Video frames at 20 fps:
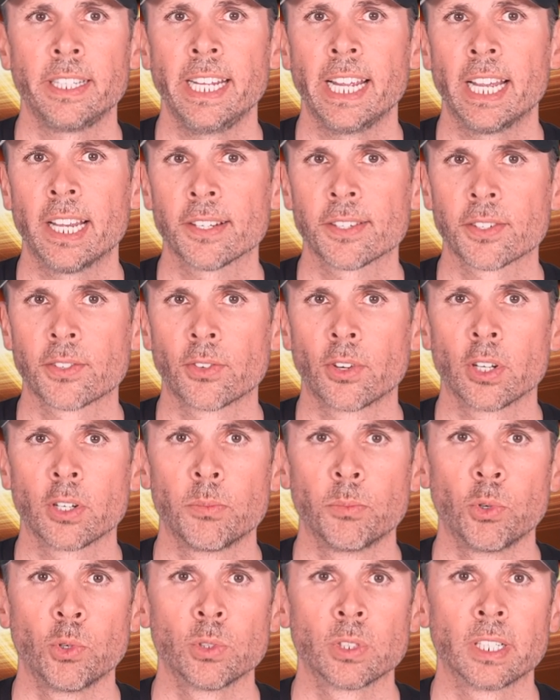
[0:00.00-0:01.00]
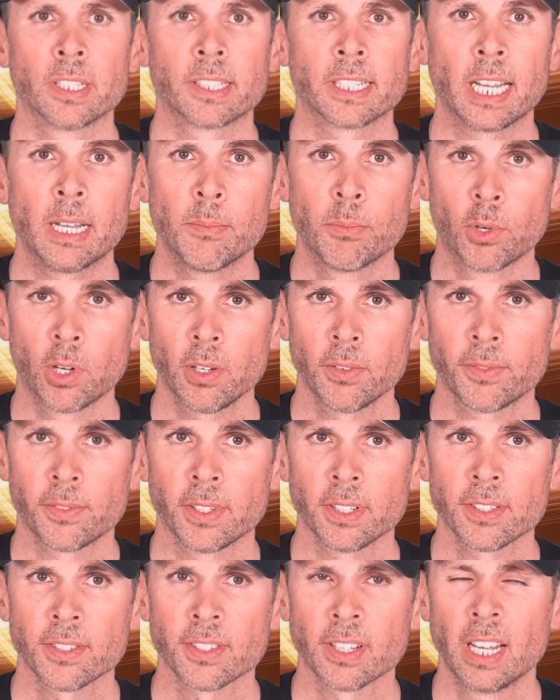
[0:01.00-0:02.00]
the asteroid moonlet
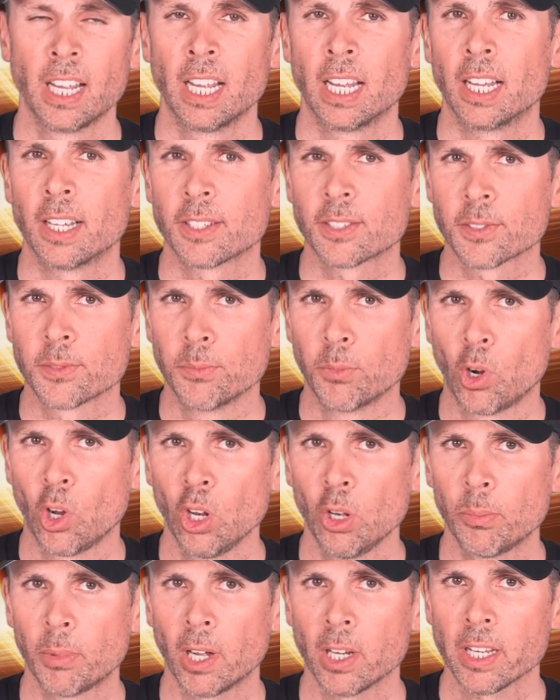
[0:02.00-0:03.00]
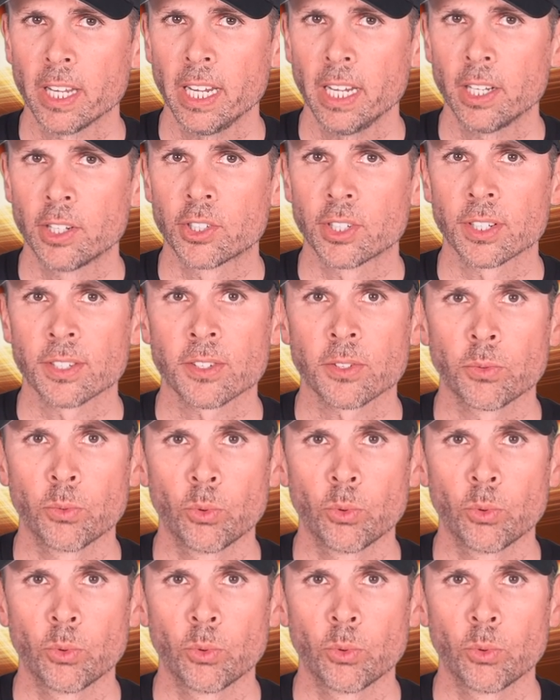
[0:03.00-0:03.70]
Dimorphos, a small body just